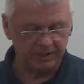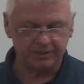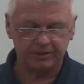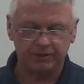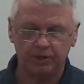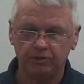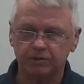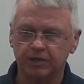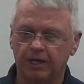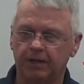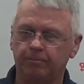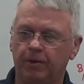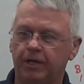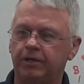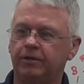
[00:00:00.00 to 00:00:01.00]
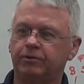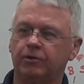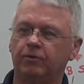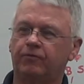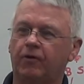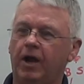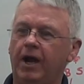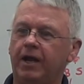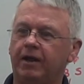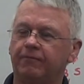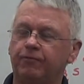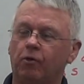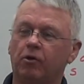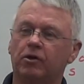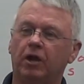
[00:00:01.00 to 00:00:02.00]
is usually Monday through Friday at
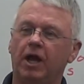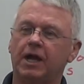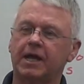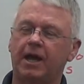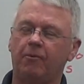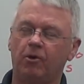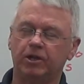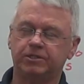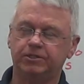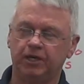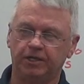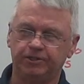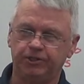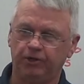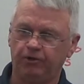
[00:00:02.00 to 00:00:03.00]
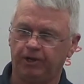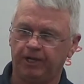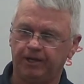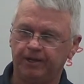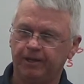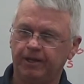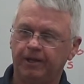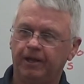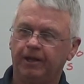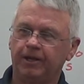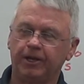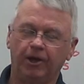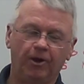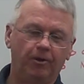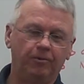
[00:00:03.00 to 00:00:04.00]
4 o'clock. I watch Judge Judy,
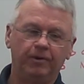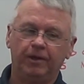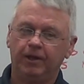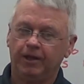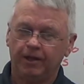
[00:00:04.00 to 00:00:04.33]
you know.